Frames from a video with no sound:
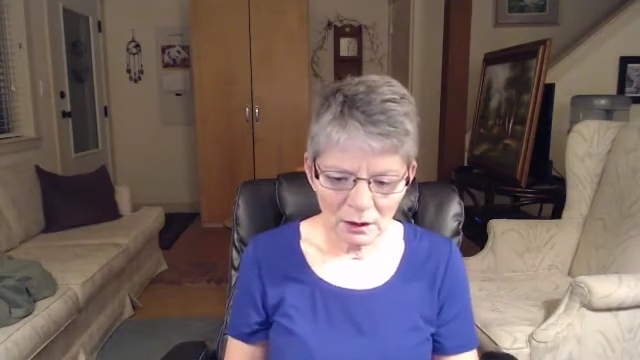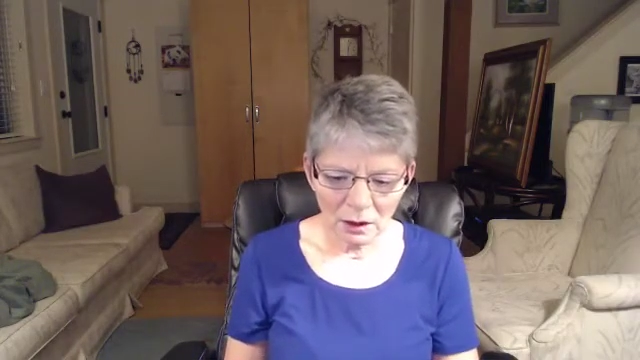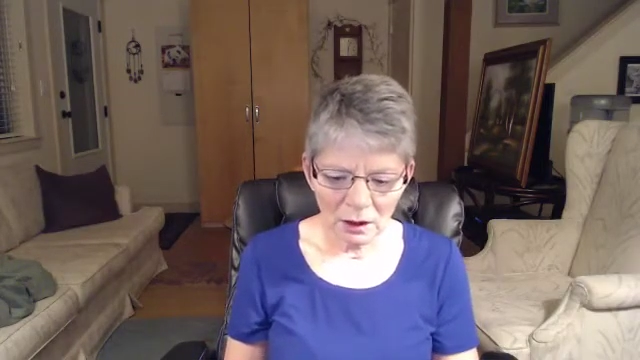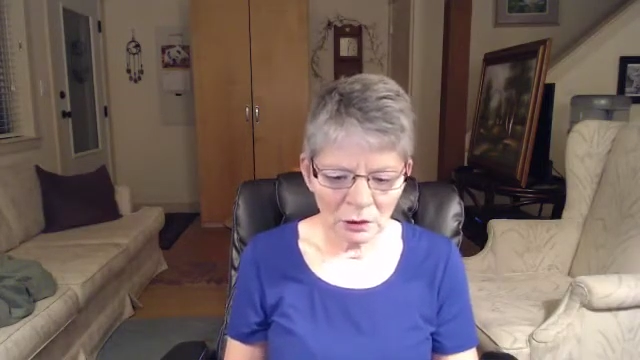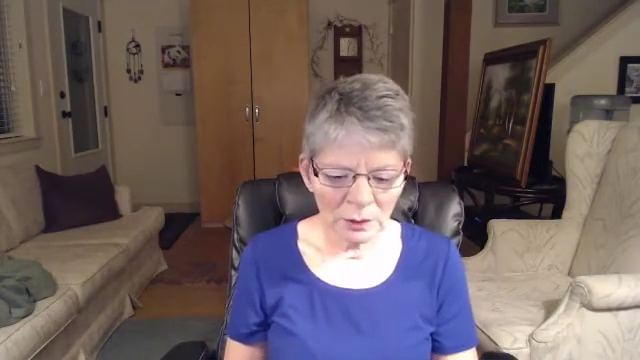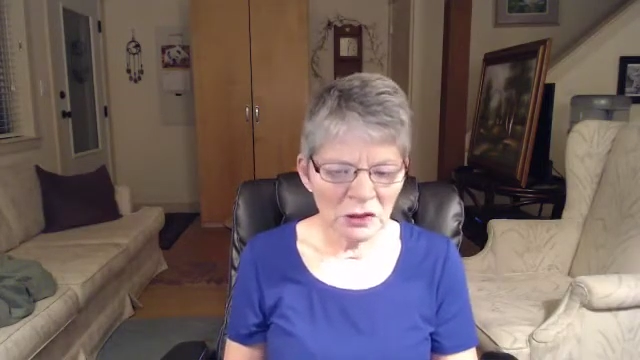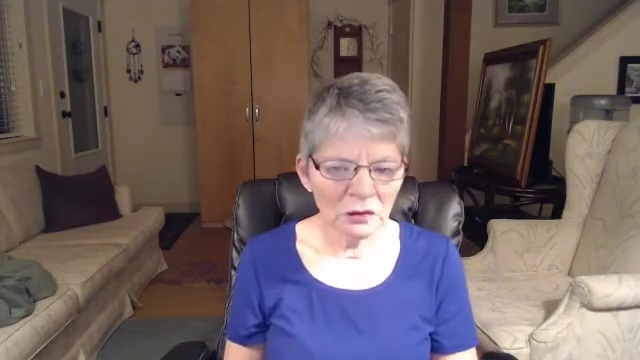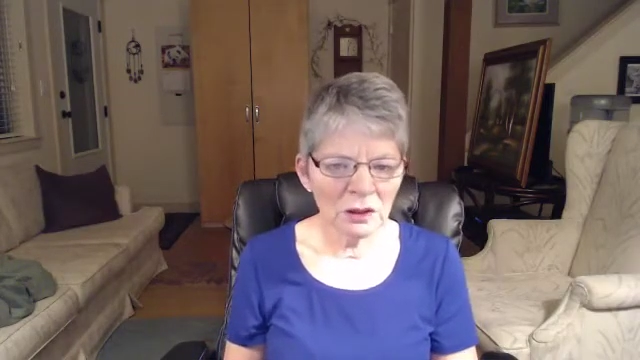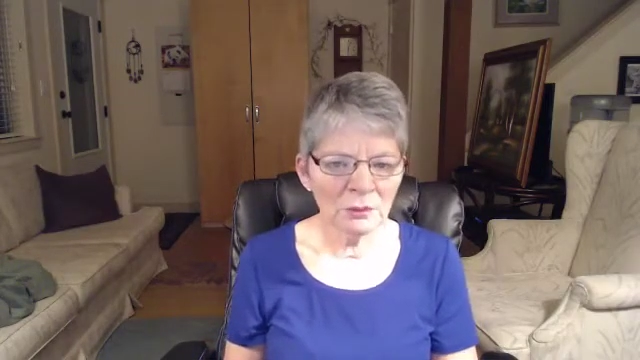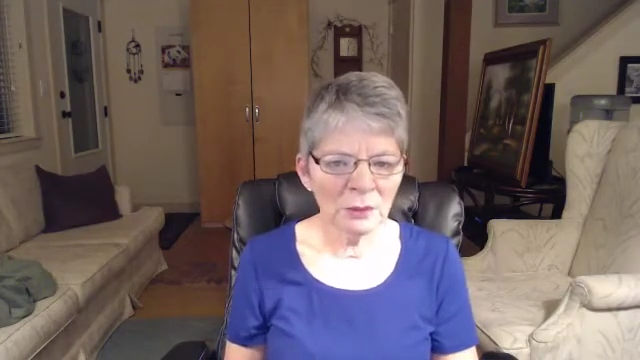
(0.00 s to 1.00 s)
You may do
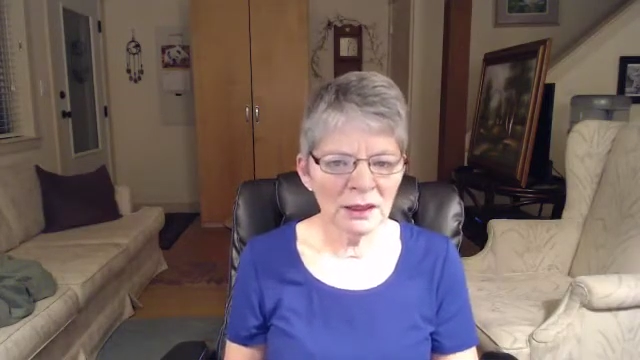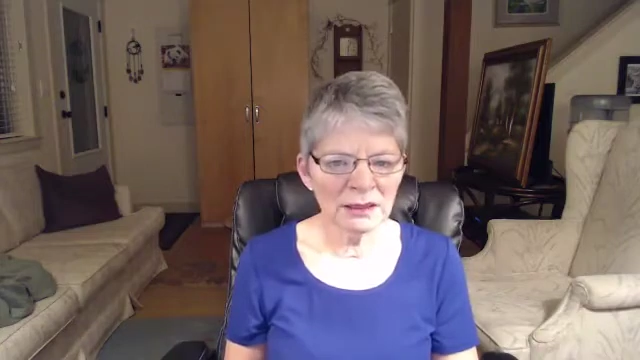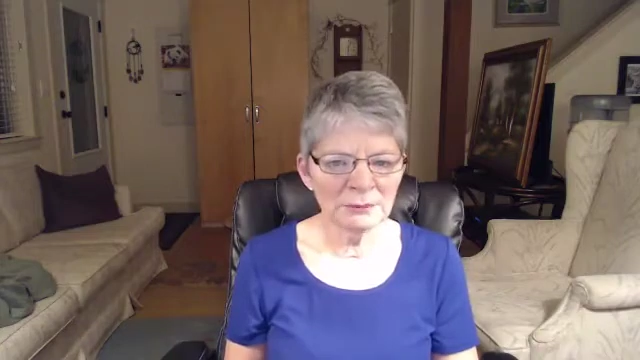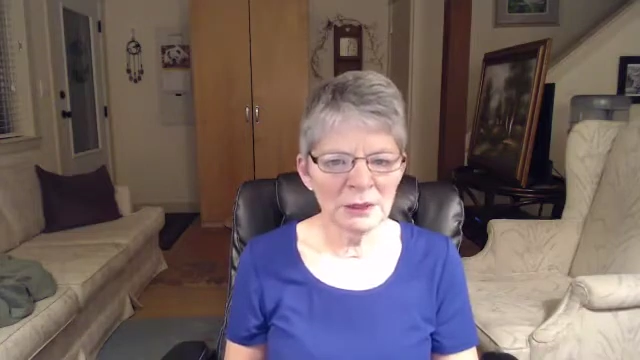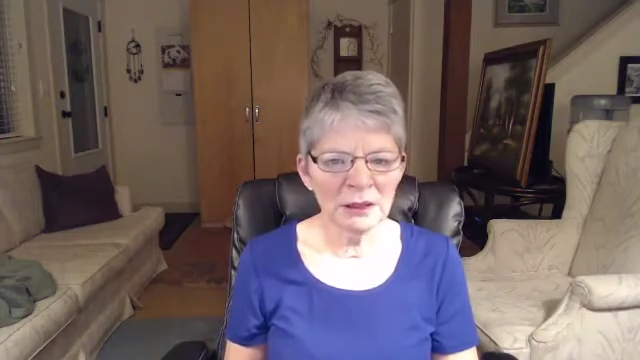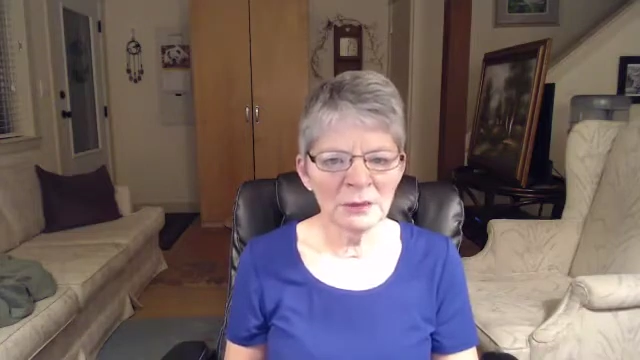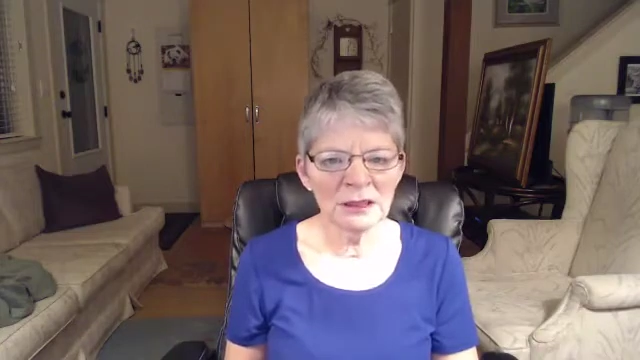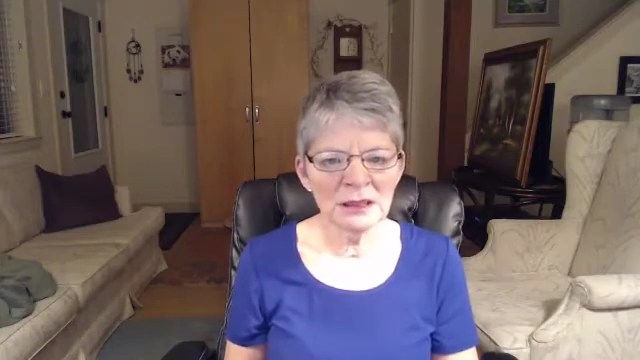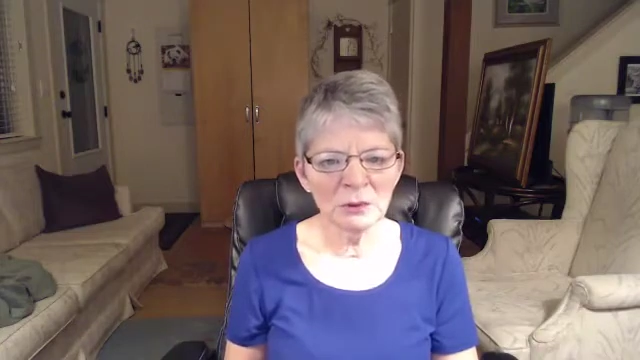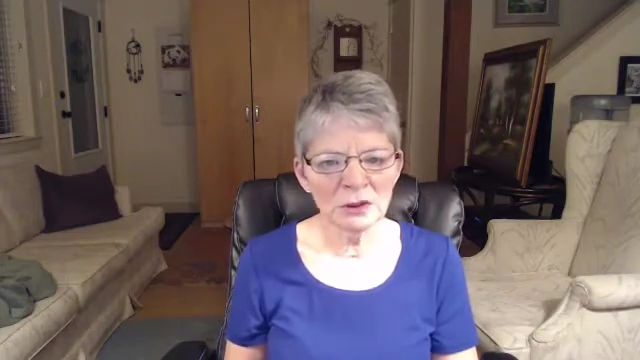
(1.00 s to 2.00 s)
that by
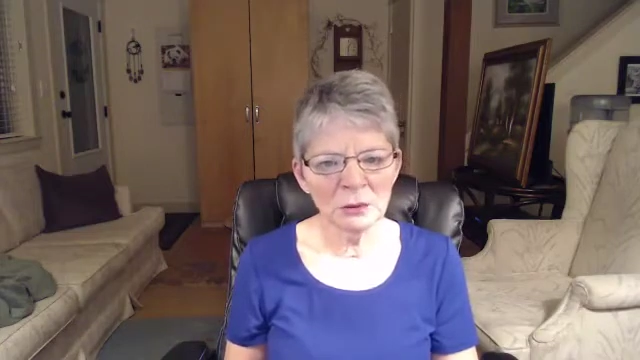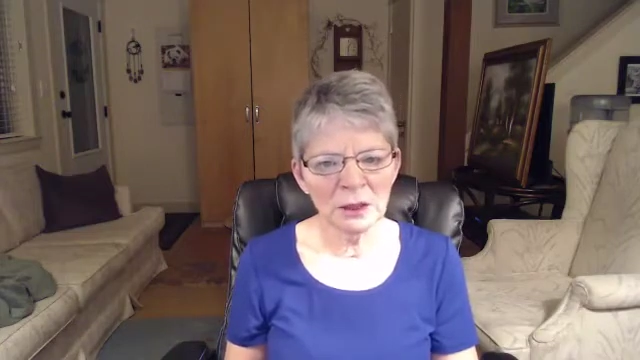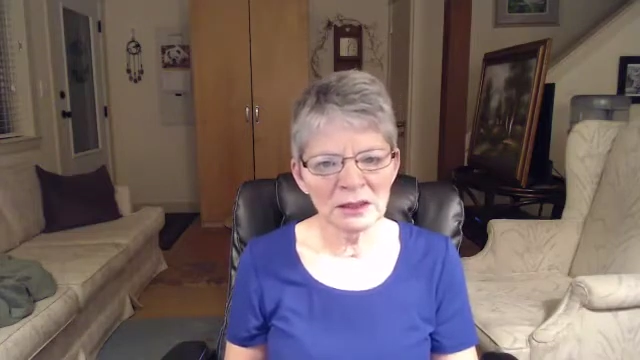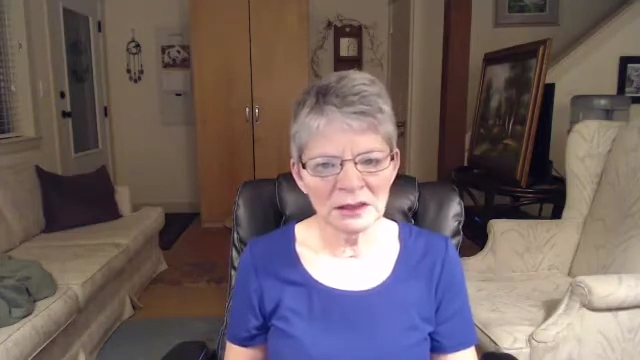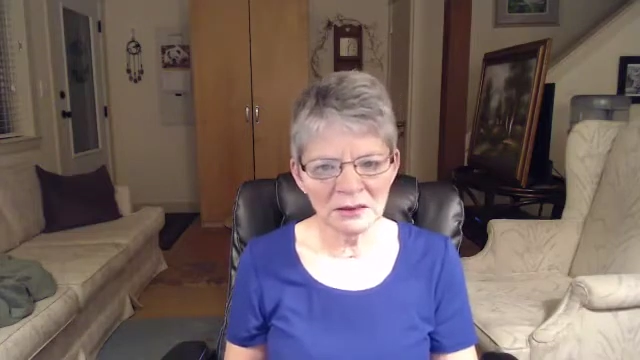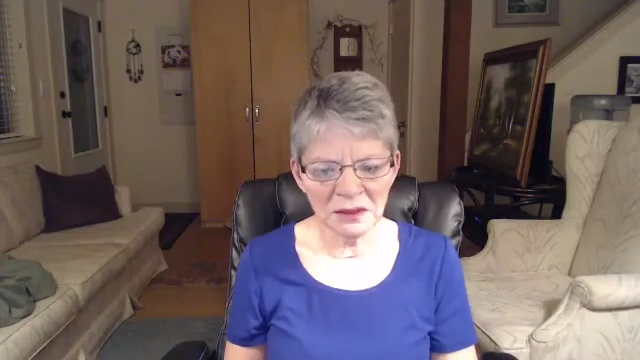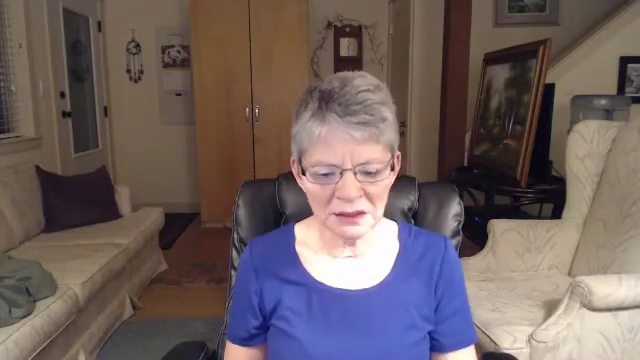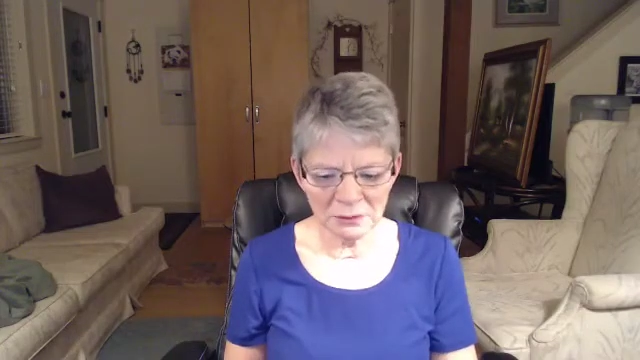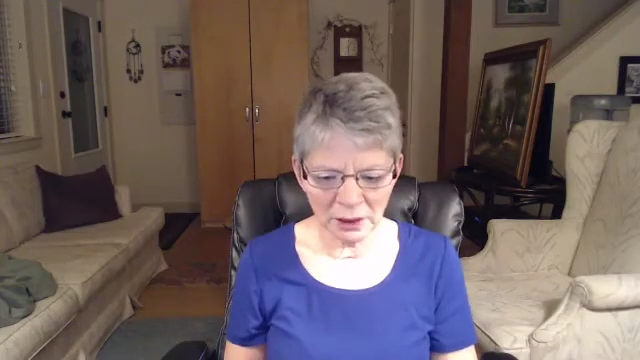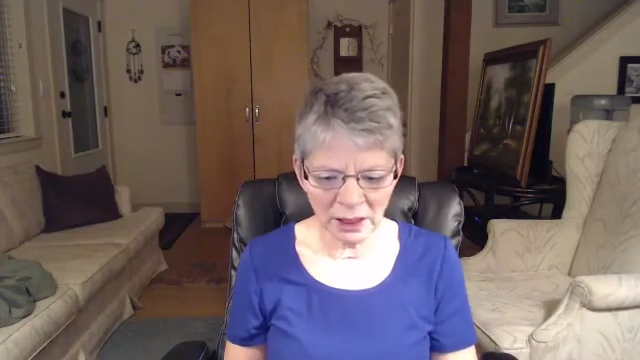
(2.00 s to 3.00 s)
experimenting with new activities
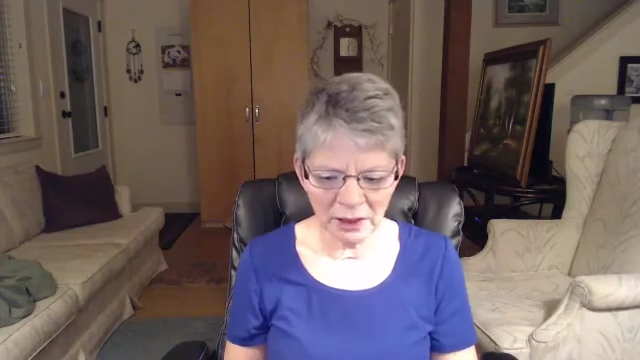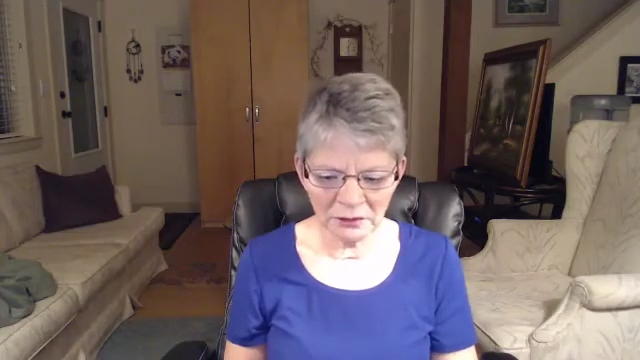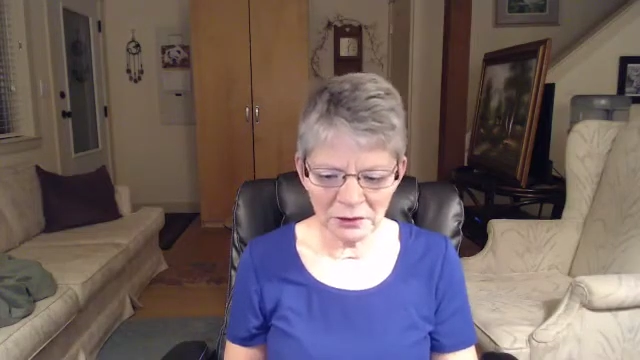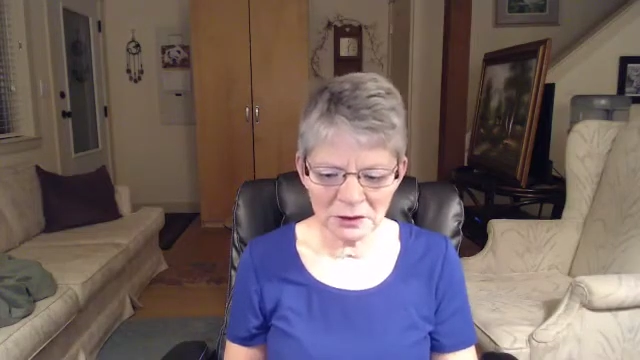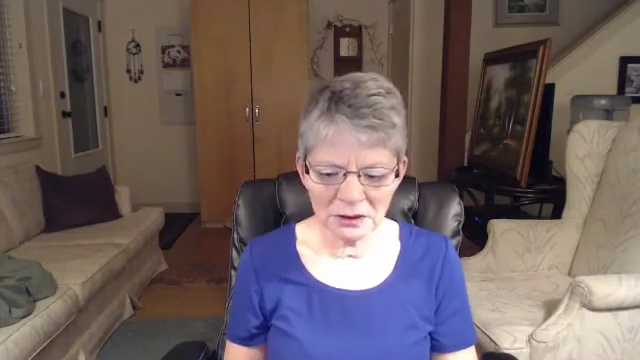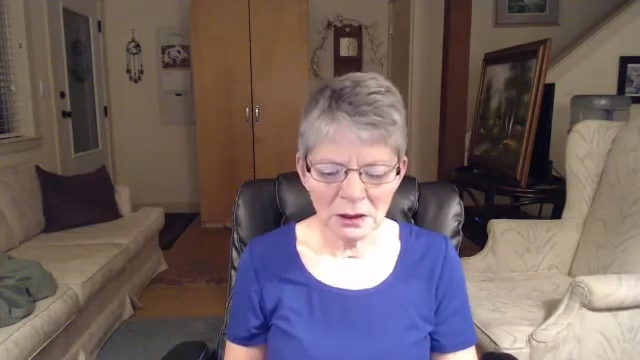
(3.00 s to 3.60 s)
and behaviors